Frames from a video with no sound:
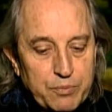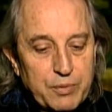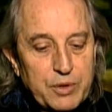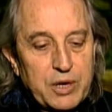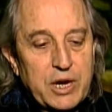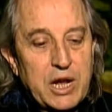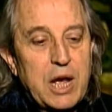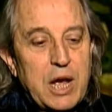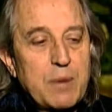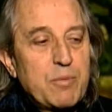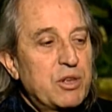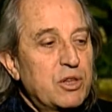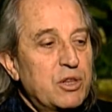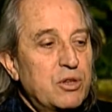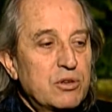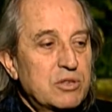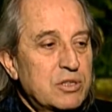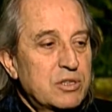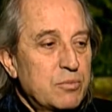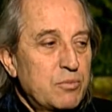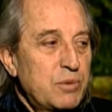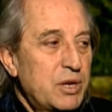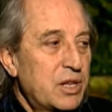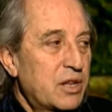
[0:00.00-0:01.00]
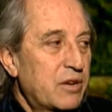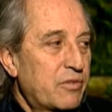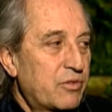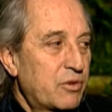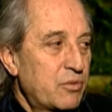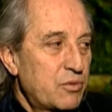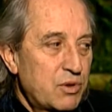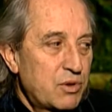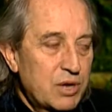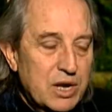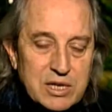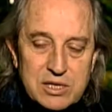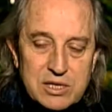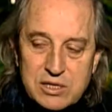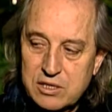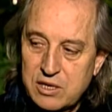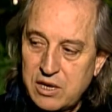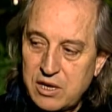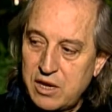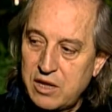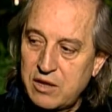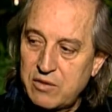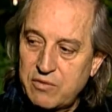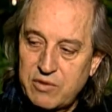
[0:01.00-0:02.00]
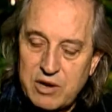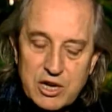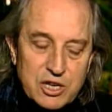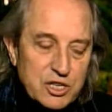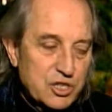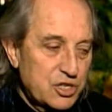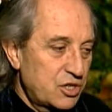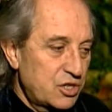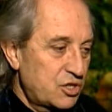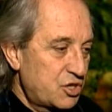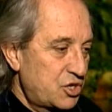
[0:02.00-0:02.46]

coming, doesn't matter from United States, Russia,